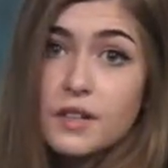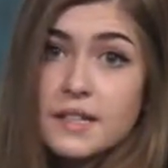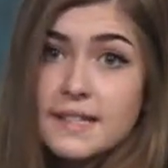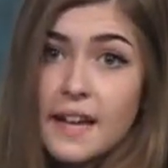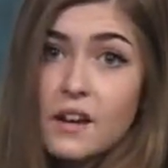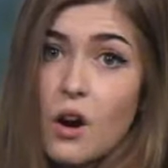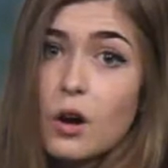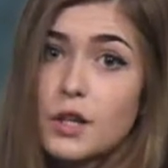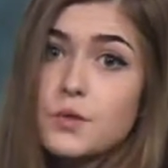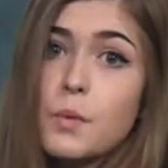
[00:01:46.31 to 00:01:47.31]
State
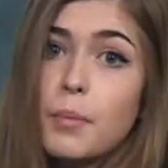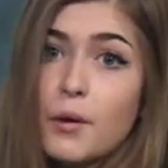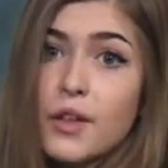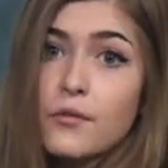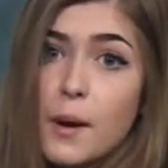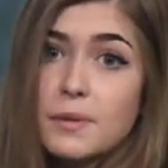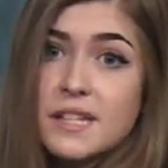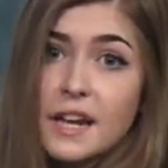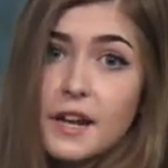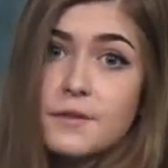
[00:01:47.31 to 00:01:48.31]
College will both have
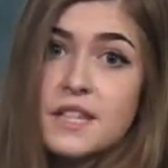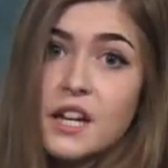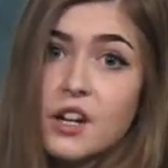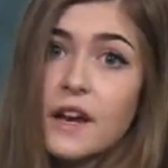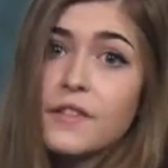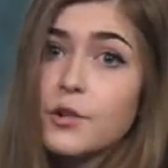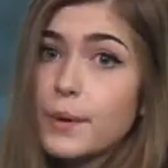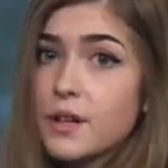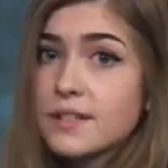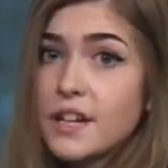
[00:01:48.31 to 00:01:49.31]
representatives here in the
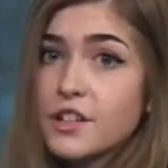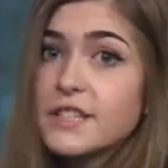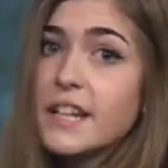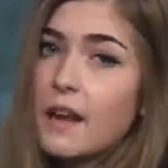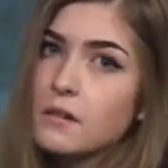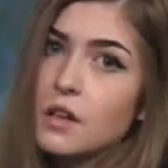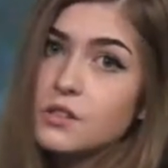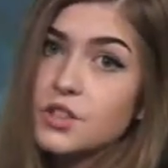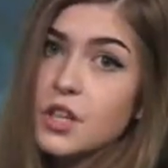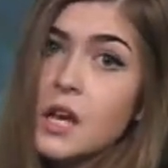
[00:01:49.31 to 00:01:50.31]
Career Center today at
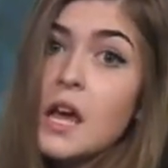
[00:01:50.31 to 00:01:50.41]
lunch.